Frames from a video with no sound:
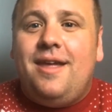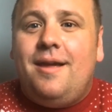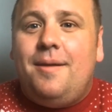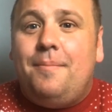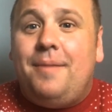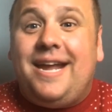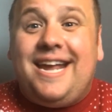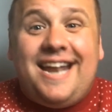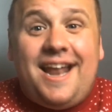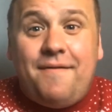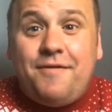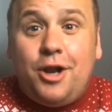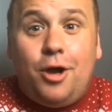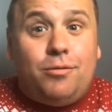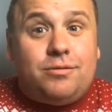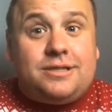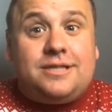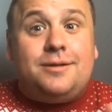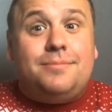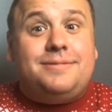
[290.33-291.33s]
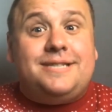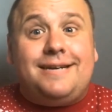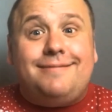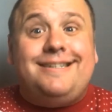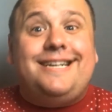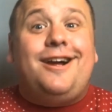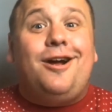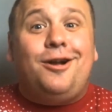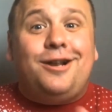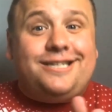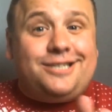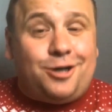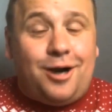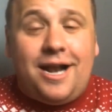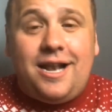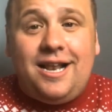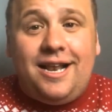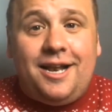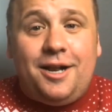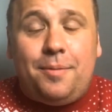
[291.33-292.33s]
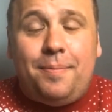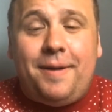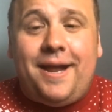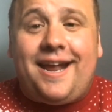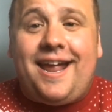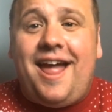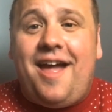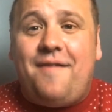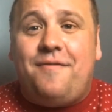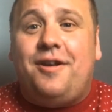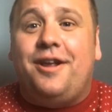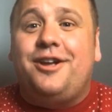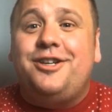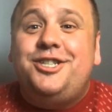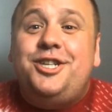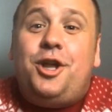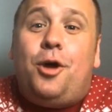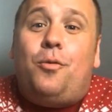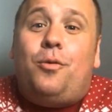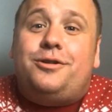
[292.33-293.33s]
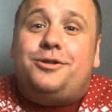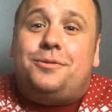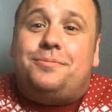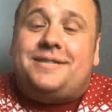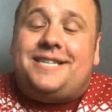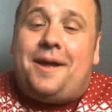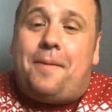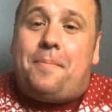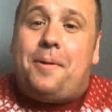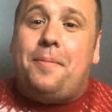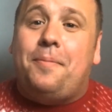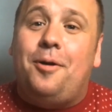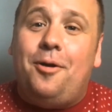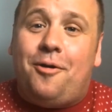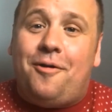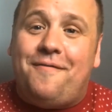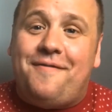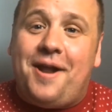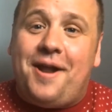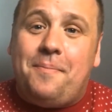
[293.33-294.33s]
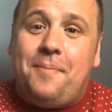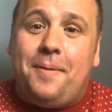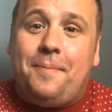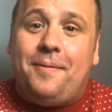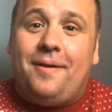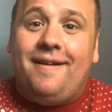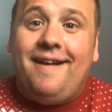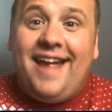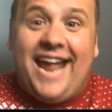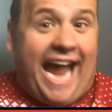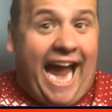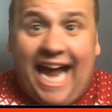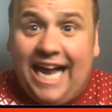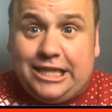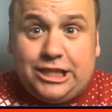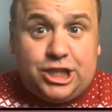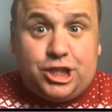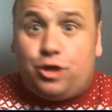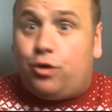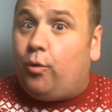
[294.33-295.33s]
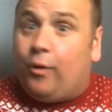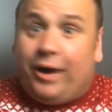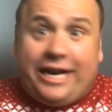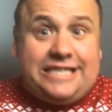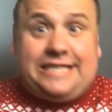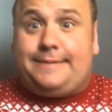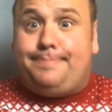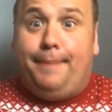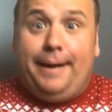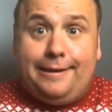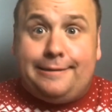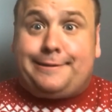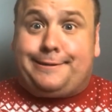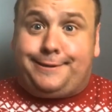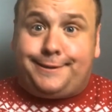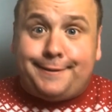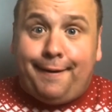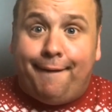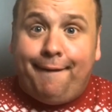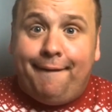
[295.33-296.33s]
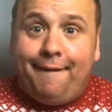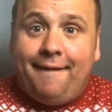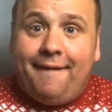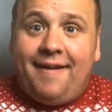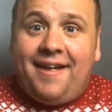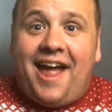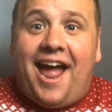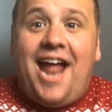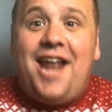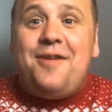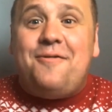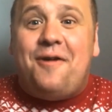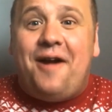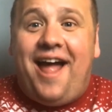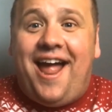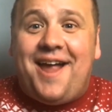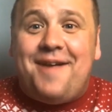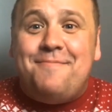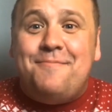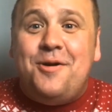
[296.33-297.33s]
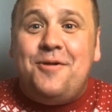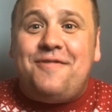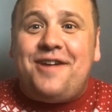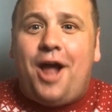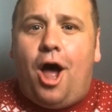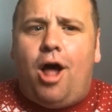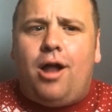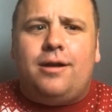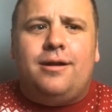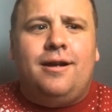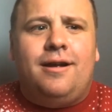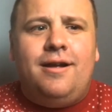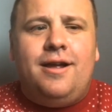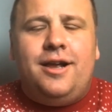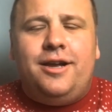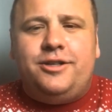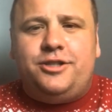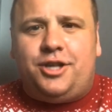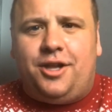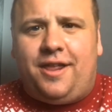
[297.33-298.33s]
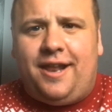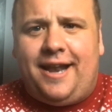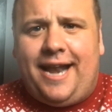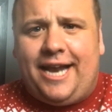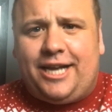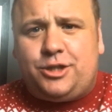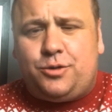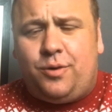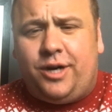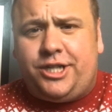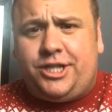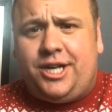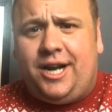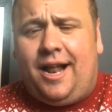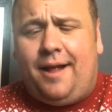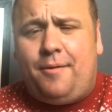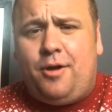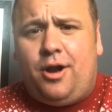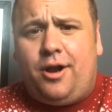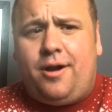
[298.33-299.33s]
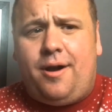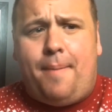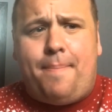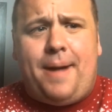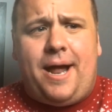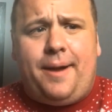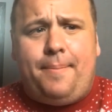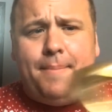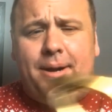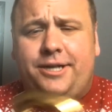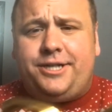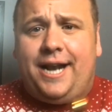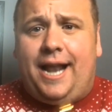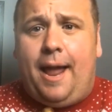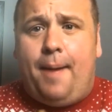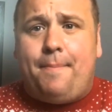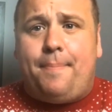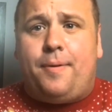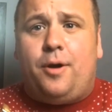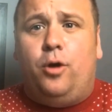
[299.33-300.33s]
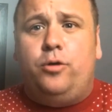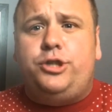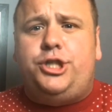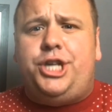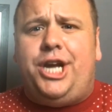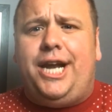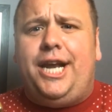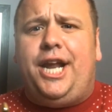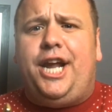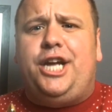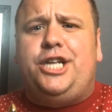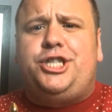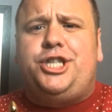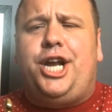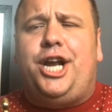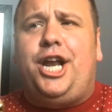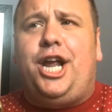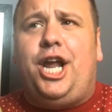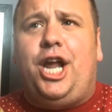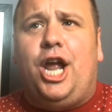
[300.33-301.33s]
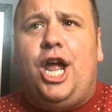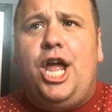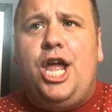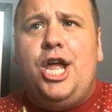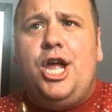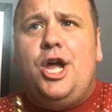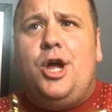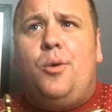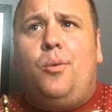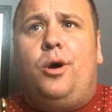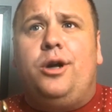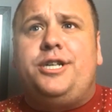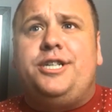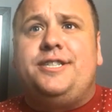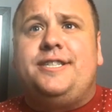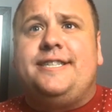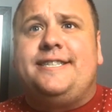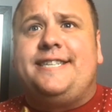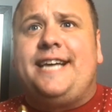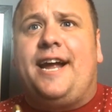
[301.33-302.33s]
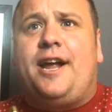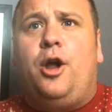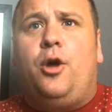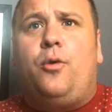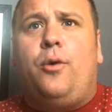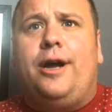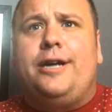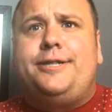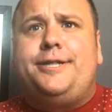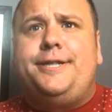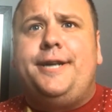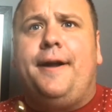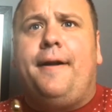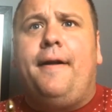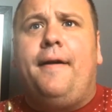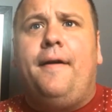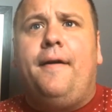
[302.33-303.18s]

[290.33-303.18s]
you never know. Sometimes you've got to tread a little bit carefully because you don't want to upset people or offend people. It's Christmas. Anyway, moving on to the next question. I'm going to grab my magic lamp. Oh, Genie, what is the second question?